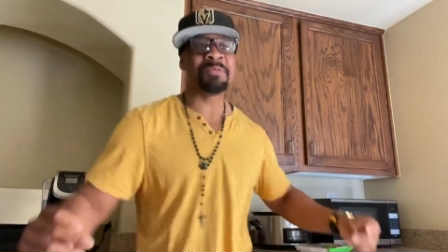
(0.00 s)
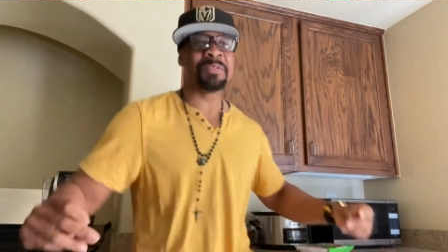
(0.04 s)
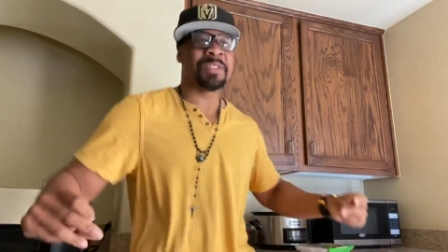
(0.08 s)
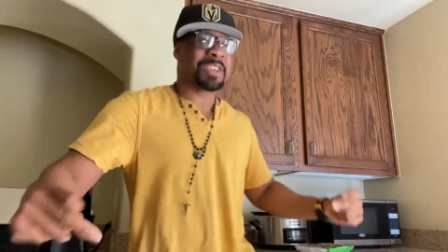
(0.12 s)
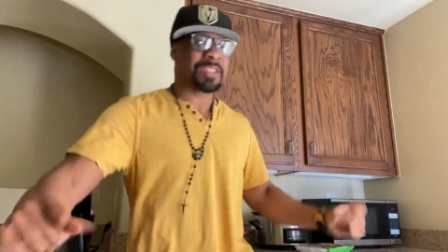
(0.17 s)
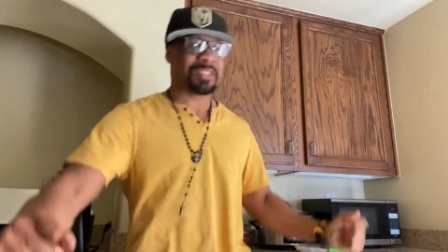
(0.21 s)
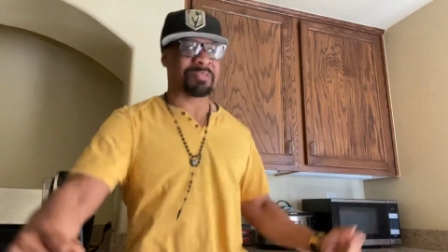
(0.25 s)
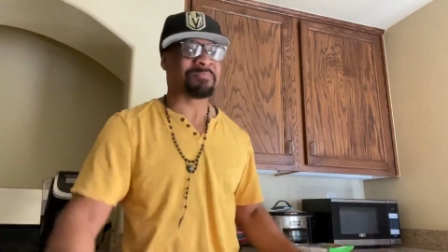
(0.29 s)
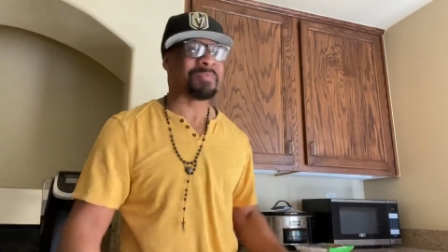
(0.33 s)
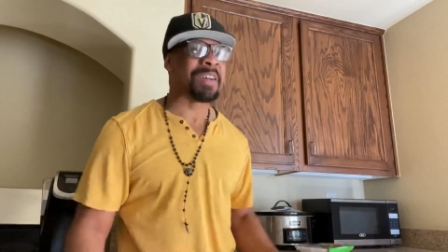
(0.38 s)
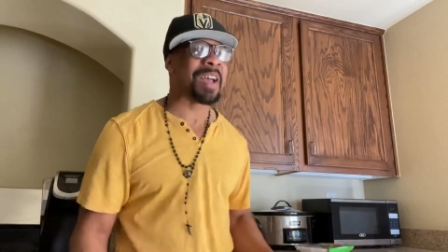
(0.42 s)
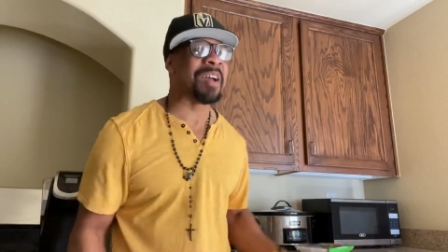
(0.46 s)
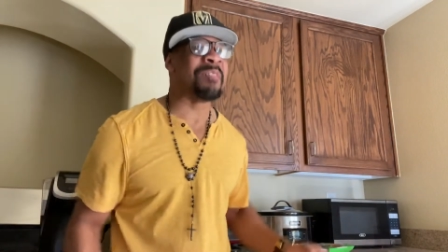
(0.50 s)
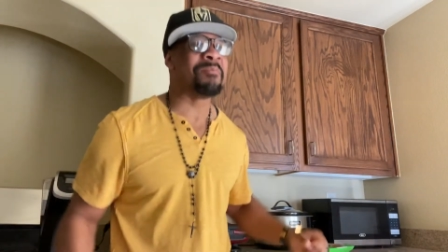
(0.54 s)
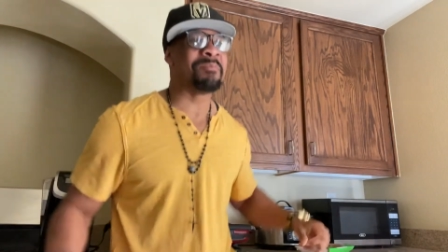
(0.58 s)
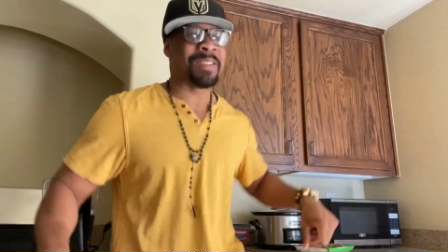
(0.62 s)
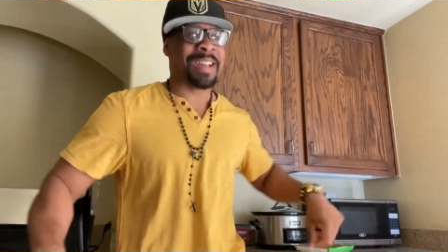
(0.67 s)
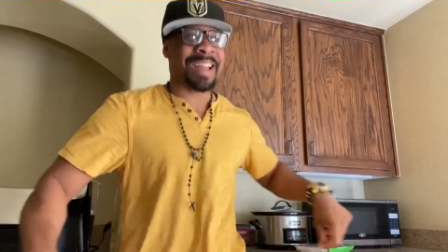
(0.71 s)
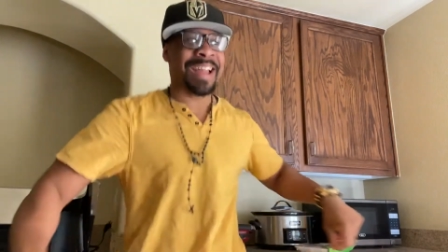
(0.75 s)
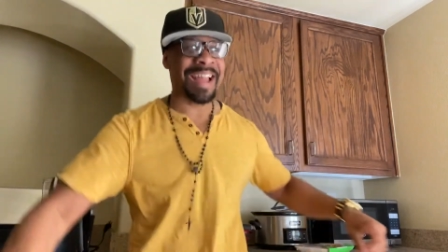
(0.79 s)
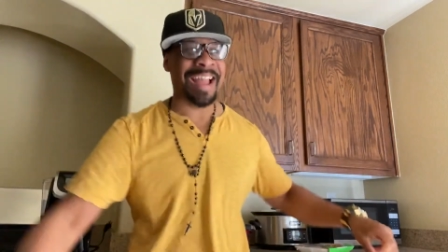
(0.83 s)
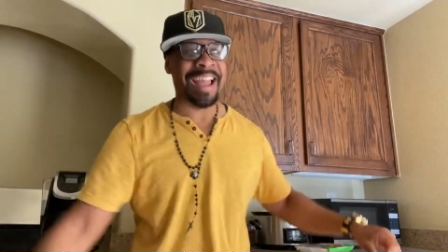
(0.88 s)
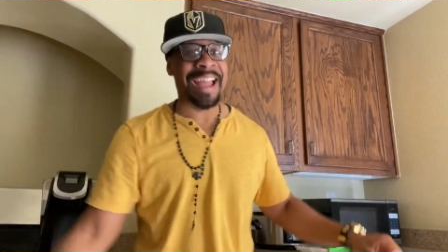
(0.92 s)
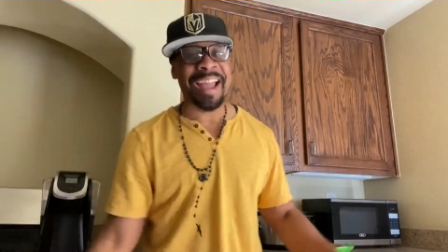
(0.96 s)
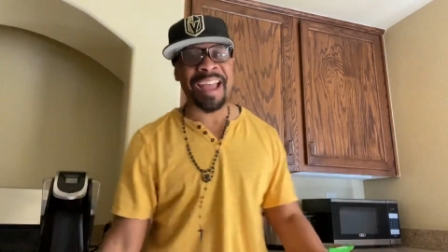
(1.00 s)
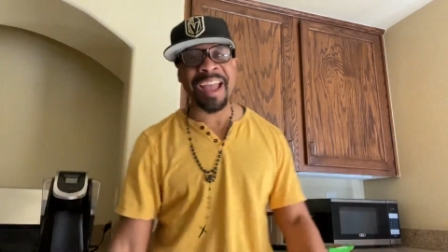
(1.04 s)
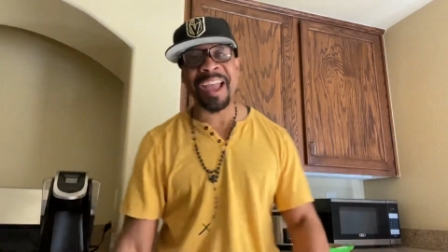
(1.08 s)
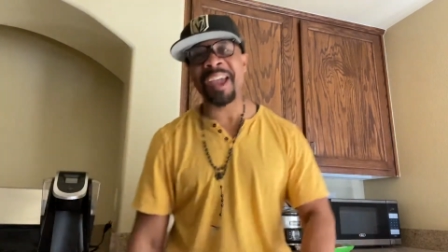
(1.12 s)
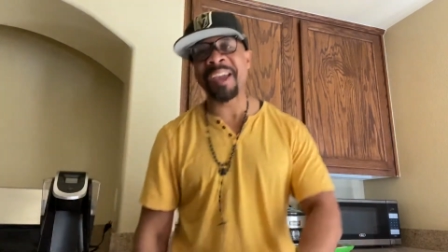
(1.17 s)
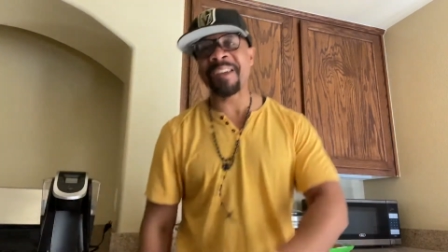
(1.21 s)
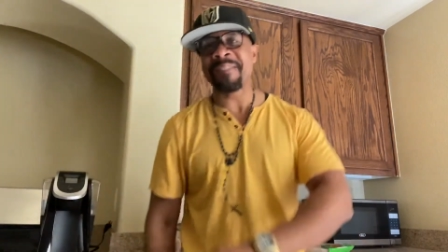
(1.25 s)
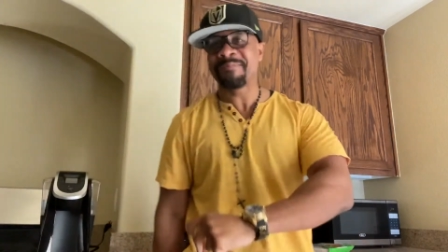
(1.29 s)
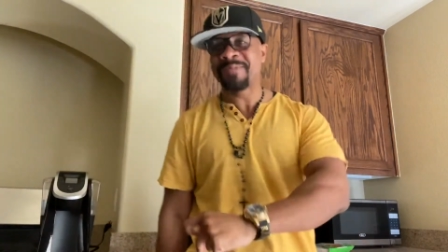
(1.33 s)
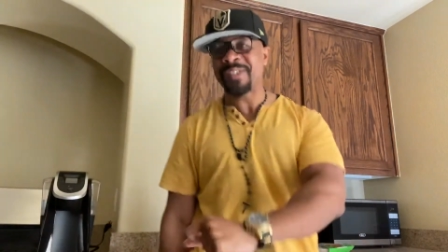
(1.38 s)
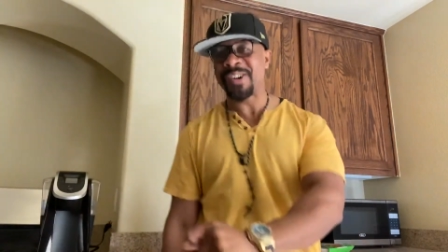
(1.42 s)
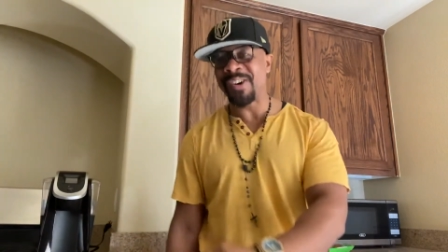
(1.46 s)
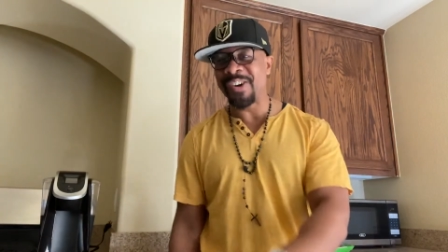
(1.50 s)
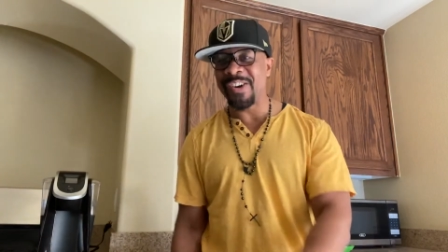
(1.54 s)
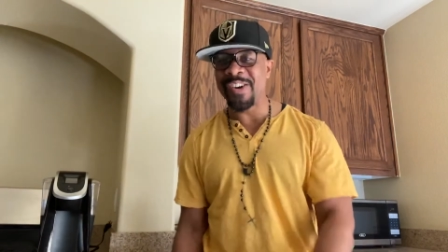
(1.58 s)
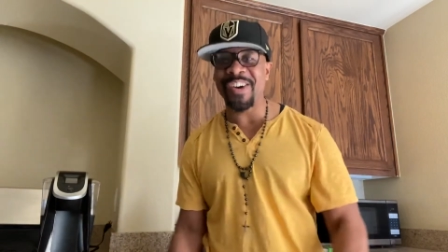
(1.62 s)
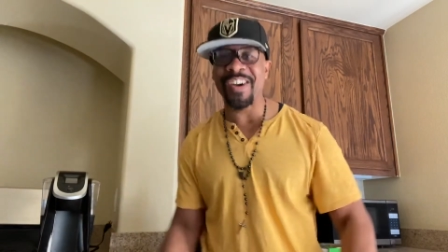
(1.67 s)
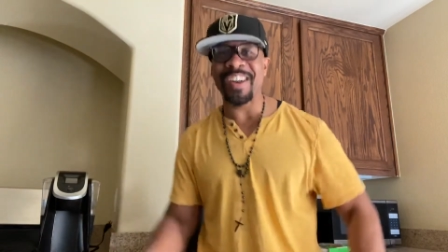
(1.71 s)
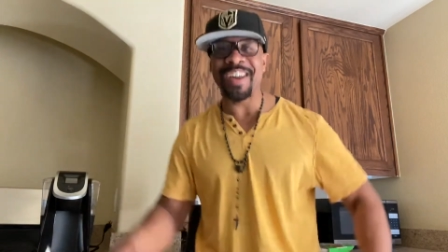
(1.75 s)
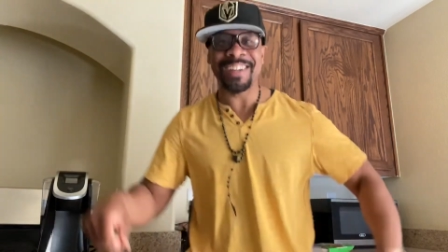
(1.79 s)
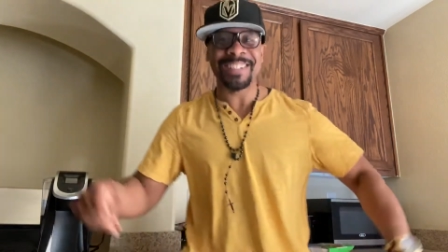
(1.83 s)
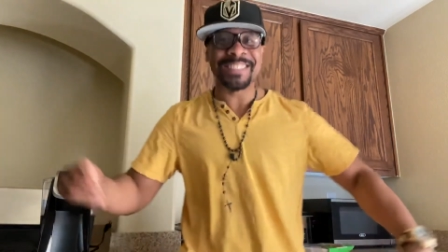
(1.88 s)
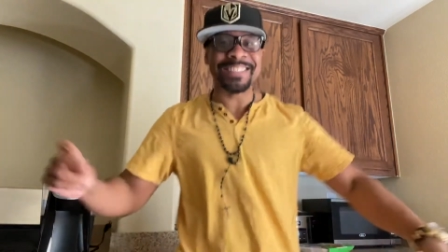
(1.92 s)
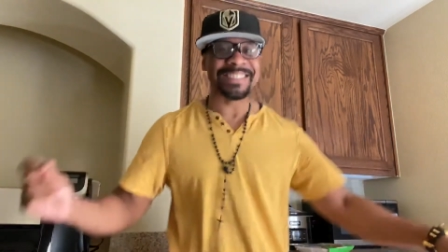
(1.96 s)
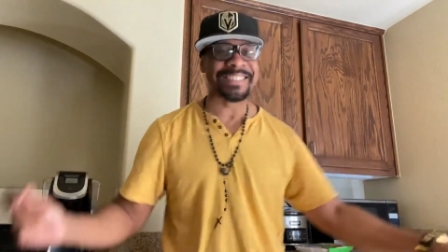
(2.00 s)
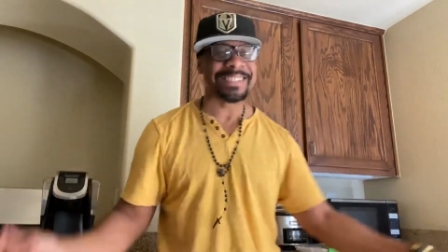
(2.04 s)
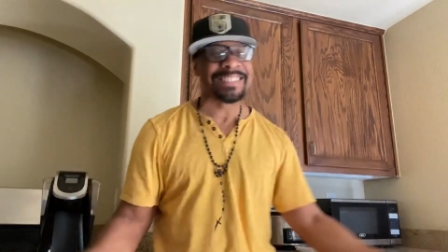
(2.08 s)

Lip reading: with my mind, boy.